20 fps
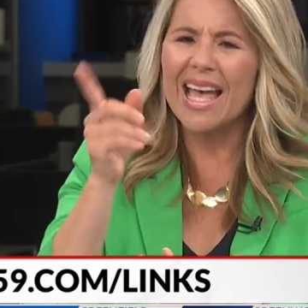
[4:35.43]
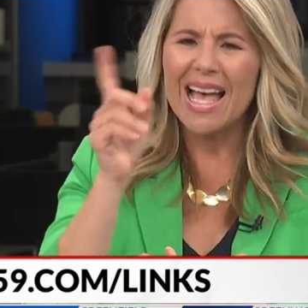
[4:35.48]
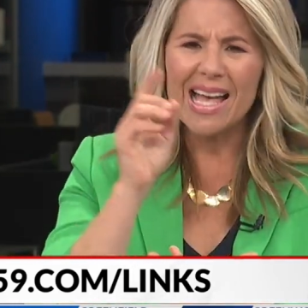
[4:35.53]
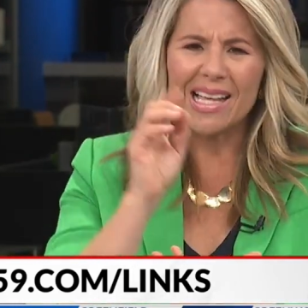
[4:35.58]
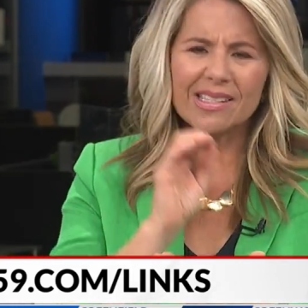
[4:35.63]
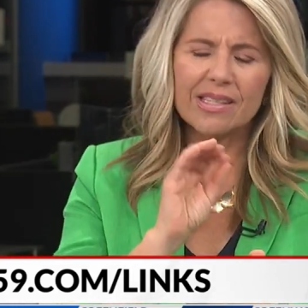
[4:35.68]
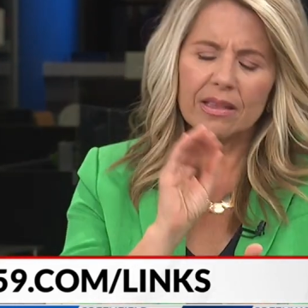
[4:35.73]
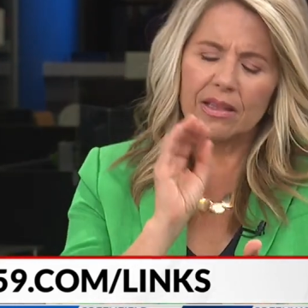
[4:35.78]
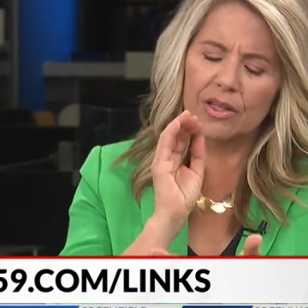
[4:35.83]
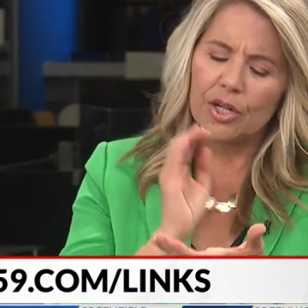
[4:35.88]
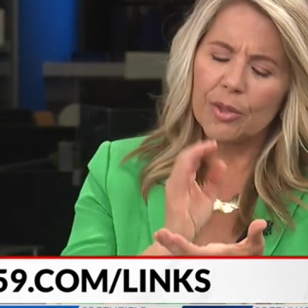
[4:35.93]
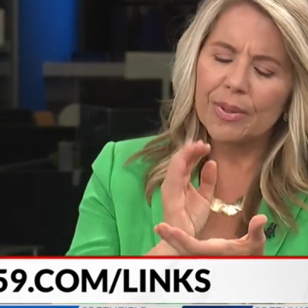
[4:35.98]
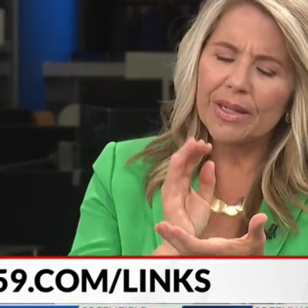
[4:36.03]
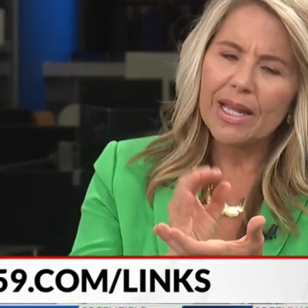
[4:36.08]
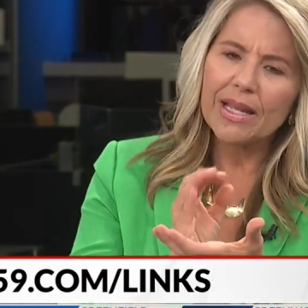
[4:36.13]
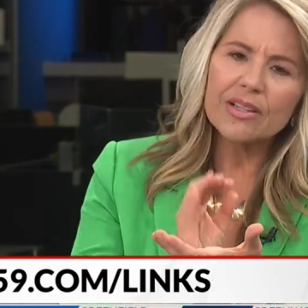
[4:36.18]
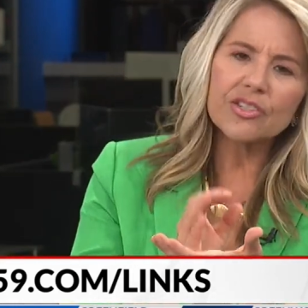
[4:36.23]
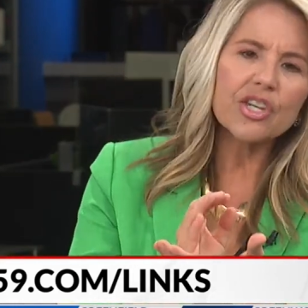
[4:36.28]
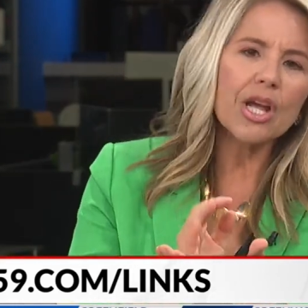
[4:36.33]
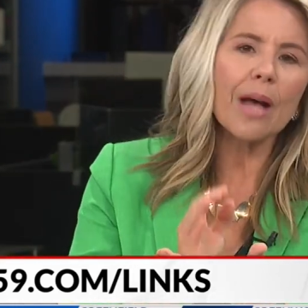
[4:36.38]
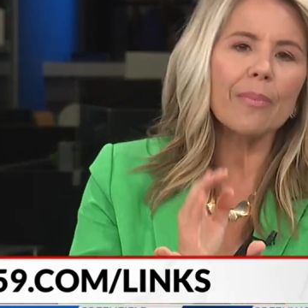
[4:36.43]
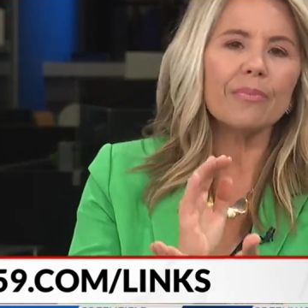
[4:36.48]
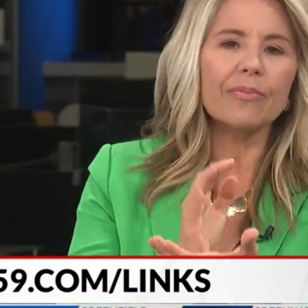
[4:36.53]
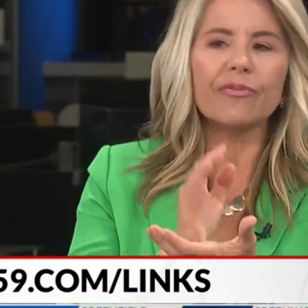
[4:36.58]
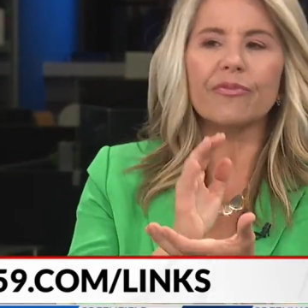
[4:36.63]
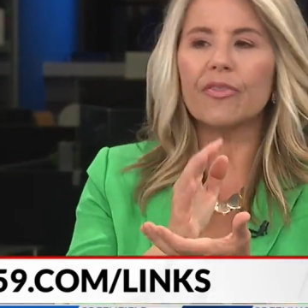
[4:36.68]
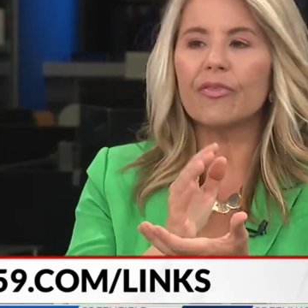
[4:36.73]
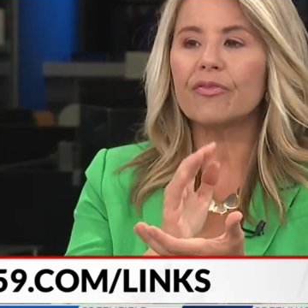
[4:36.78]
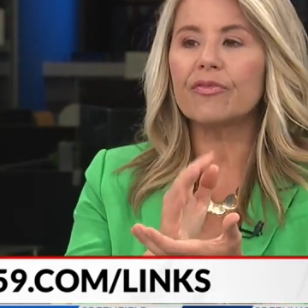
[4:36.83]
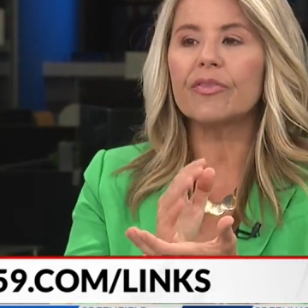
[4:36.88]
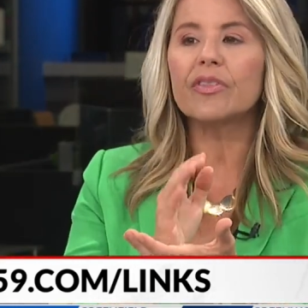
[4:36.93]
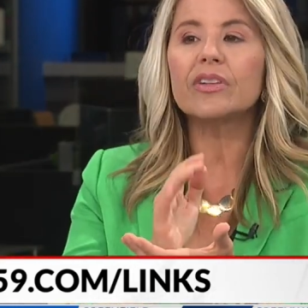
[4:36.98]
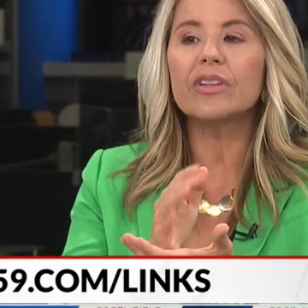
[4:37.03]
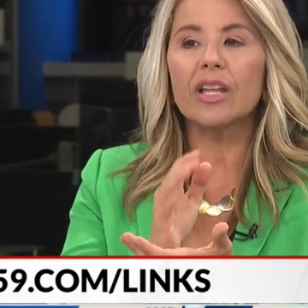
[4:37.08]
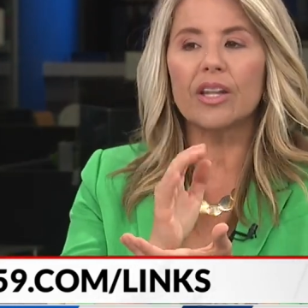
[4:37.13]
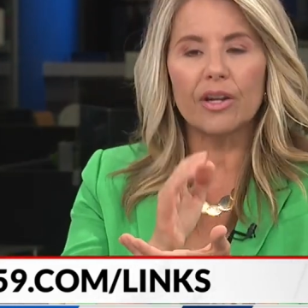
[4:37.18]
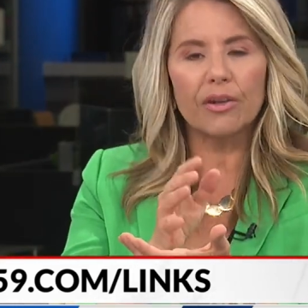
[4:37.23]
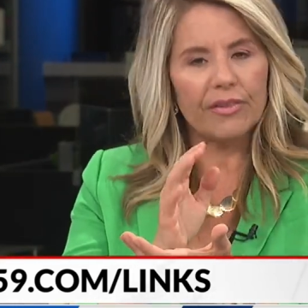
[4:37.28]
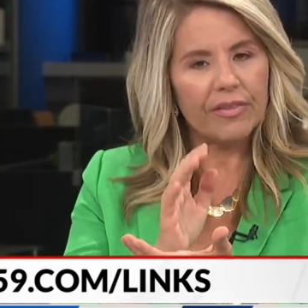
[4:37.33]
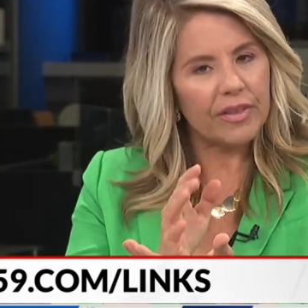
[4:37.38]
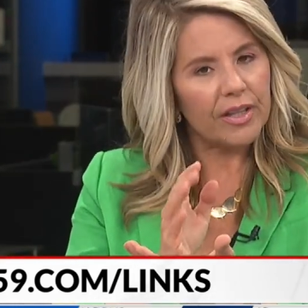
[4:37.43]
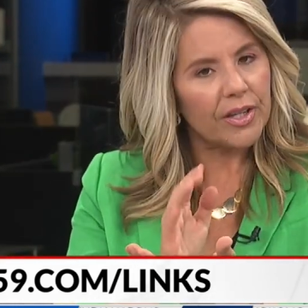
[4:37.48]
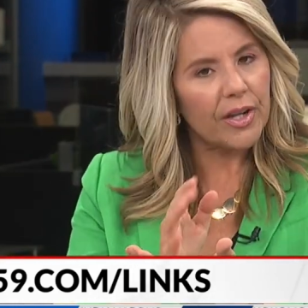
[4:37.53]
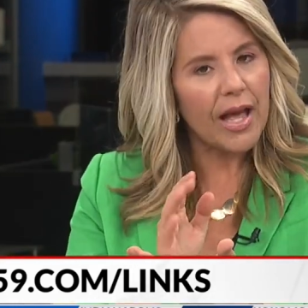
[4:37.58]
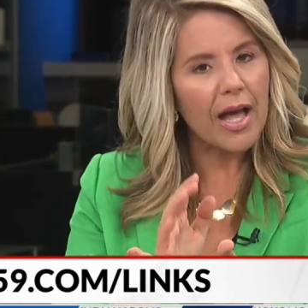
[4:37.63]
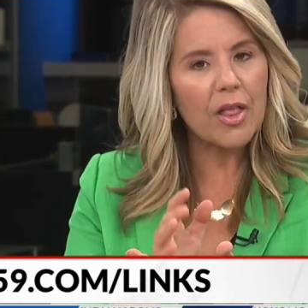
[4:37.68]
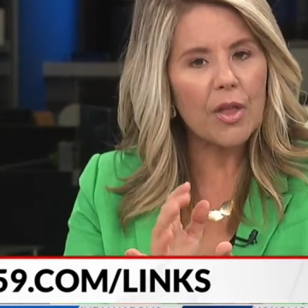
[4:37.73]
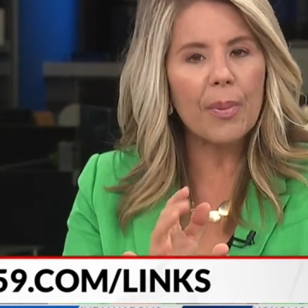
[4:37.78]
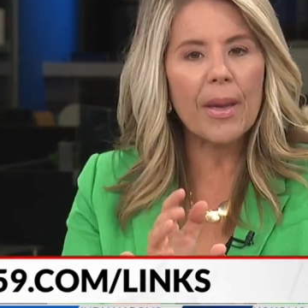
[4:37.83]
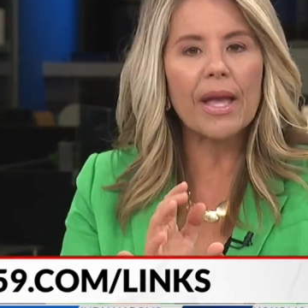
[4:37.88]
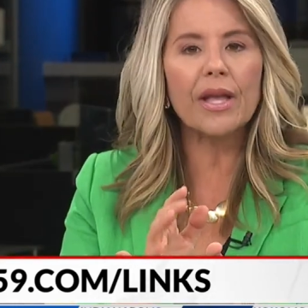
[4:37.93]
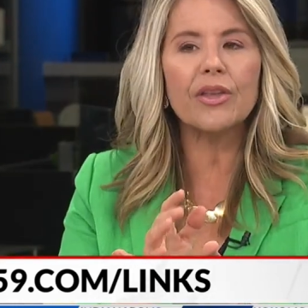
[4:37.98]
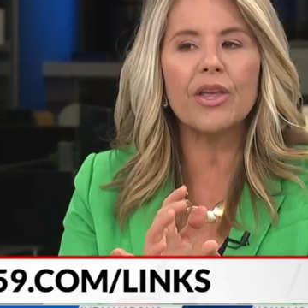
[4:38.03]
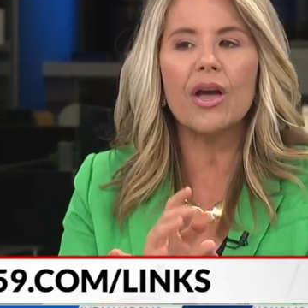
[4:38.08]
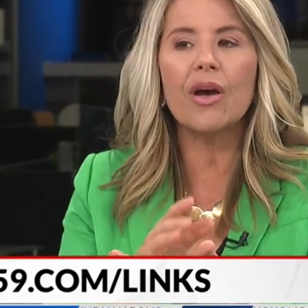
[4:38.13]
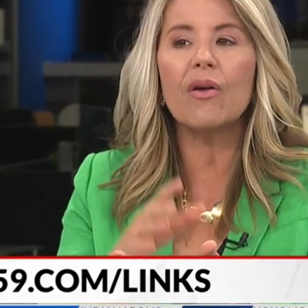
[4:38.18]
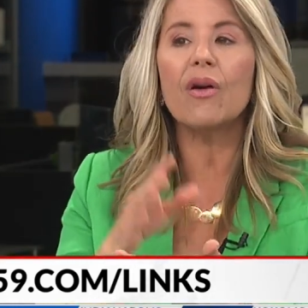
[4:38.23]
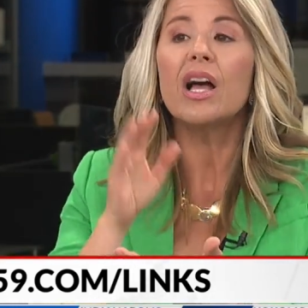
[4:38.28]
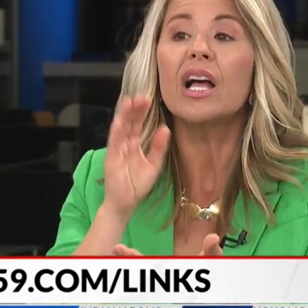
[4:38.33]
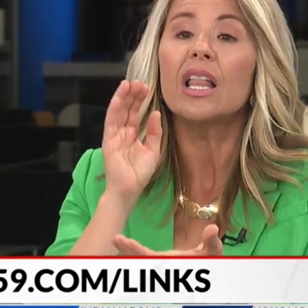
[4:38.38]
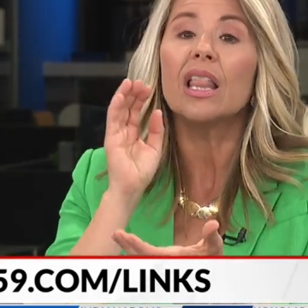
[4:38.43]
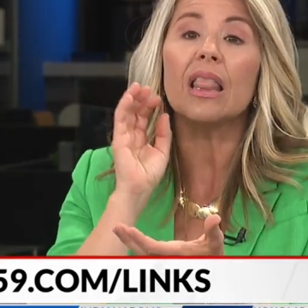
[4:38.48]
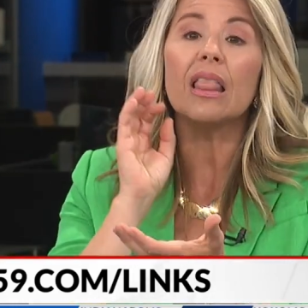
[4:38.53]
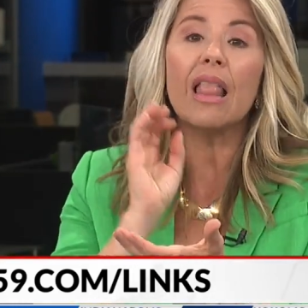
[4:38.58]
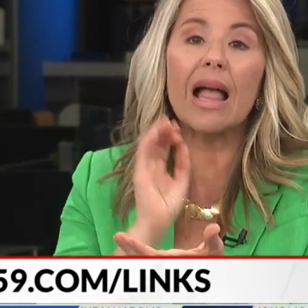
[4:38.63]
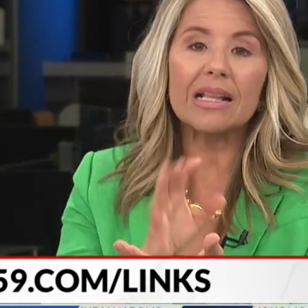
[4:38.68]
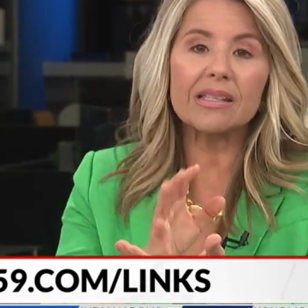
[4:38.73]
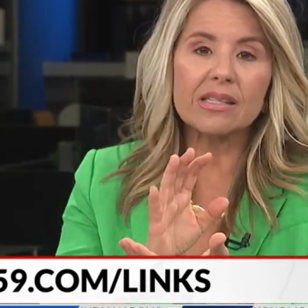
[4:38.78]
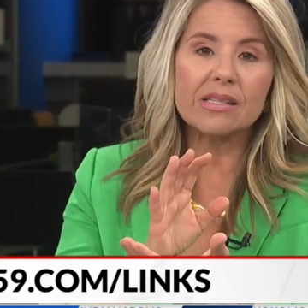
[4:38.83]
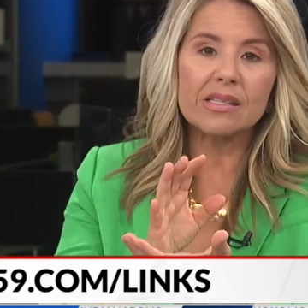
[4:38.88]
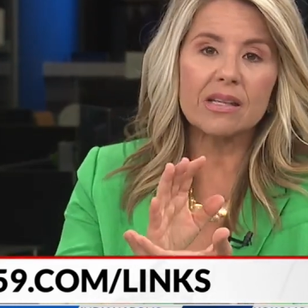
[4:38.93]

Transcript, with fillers: Yes, a little bit of heat. You know, little jalapeno, lots of